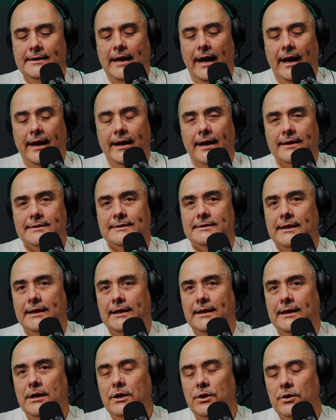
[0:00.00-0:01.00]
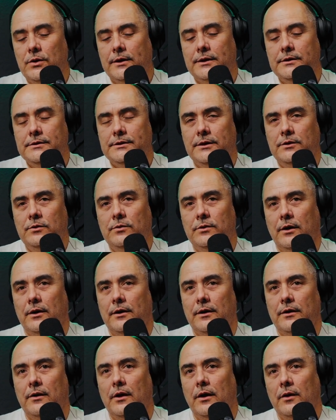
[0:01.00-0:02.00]
And as the year continued
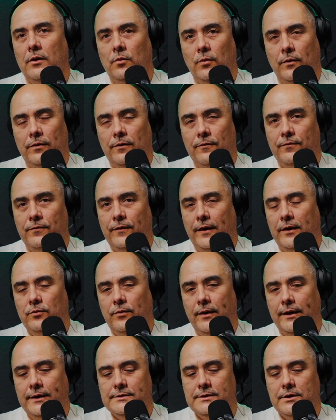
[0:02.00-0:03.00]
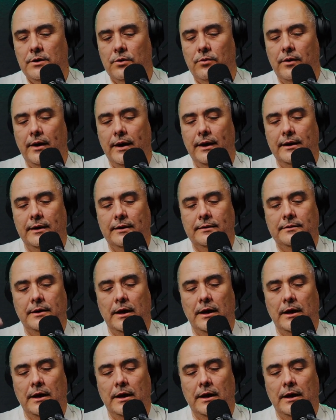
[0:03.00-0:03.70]
on, when the Fed raised their rate,